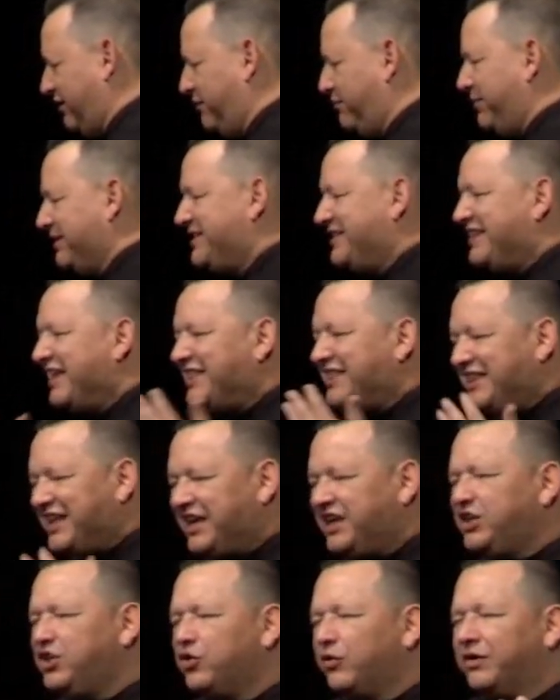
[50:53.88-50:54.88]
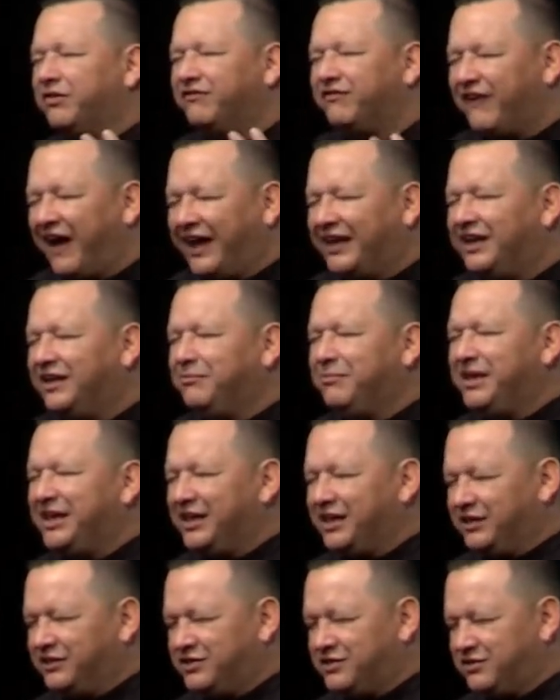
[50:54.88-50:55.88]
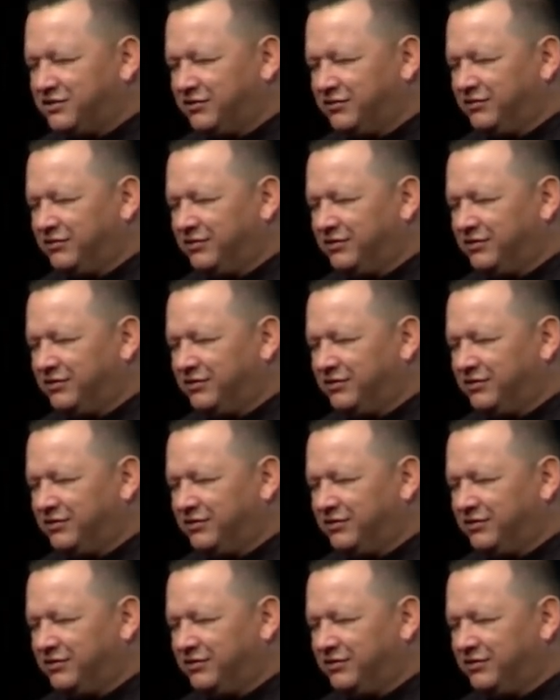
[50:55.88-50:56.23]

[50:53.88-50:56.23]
but to the thing you're inviting me into.